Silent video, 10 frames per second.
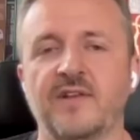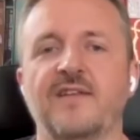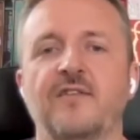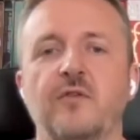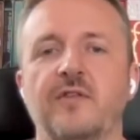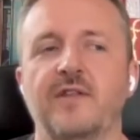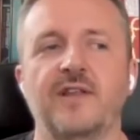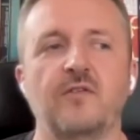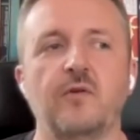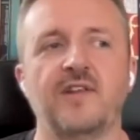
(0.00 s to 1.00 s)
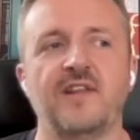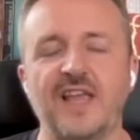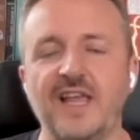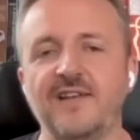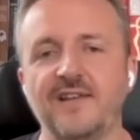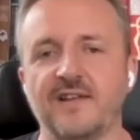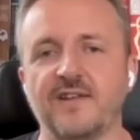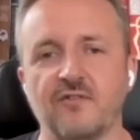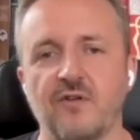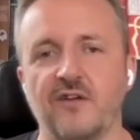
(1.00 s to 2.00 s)
it's always the
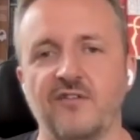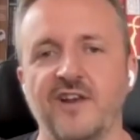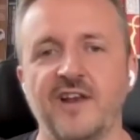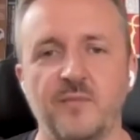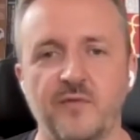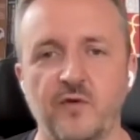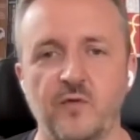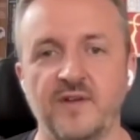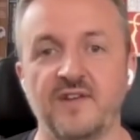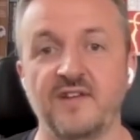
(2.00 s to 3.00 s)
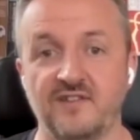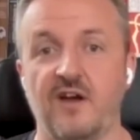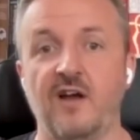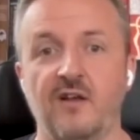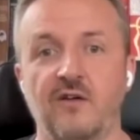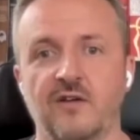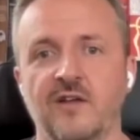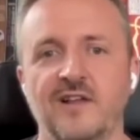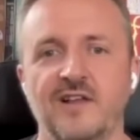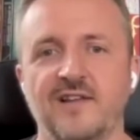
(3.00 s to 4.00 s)
easiest crutch in any performance is dialogue.
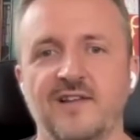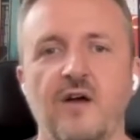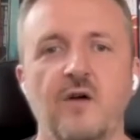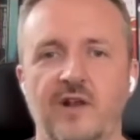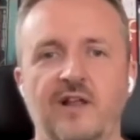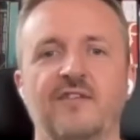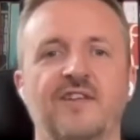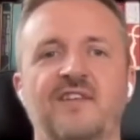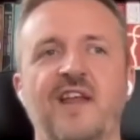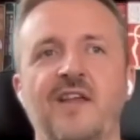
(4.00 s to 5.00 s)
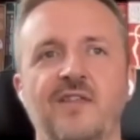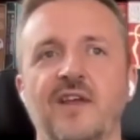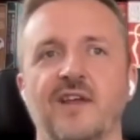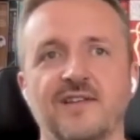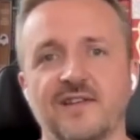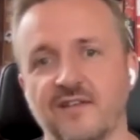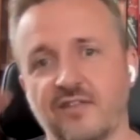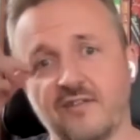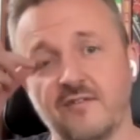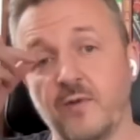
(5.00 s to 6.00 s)
It's like, well, I'll just say this and
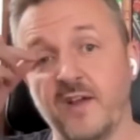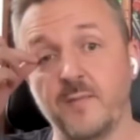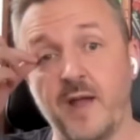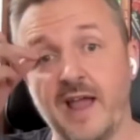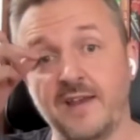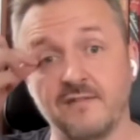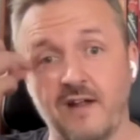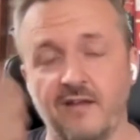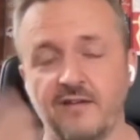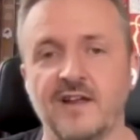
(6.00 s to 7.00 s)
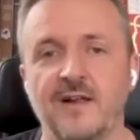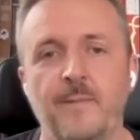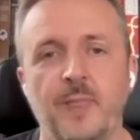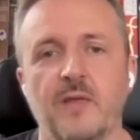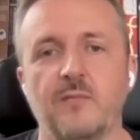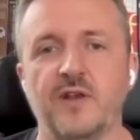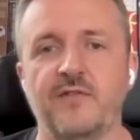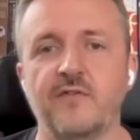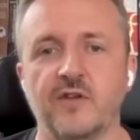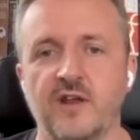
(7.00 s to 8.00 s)
wave my hands around. But if
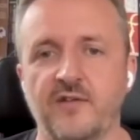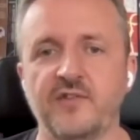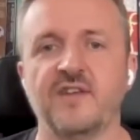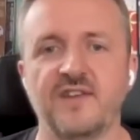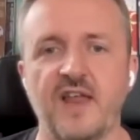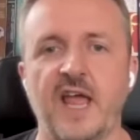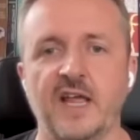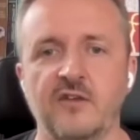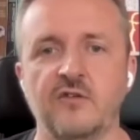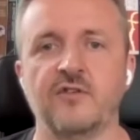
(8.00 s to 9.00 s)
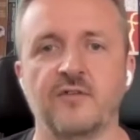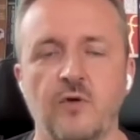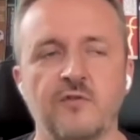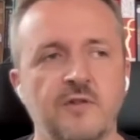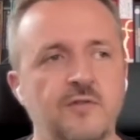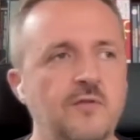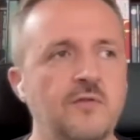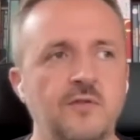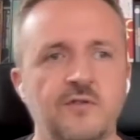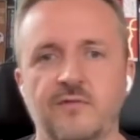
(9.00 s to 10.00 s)
you've got nothing to say and you're just wandering
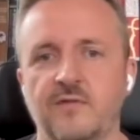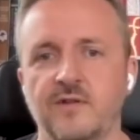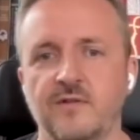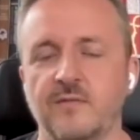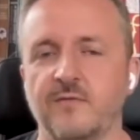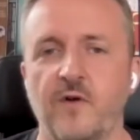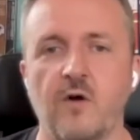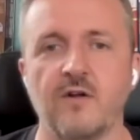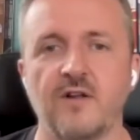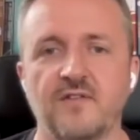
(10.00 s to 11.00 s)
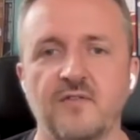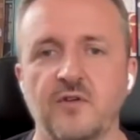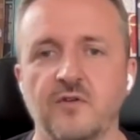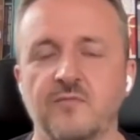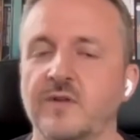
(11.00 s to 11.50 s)
through the forest, or you're,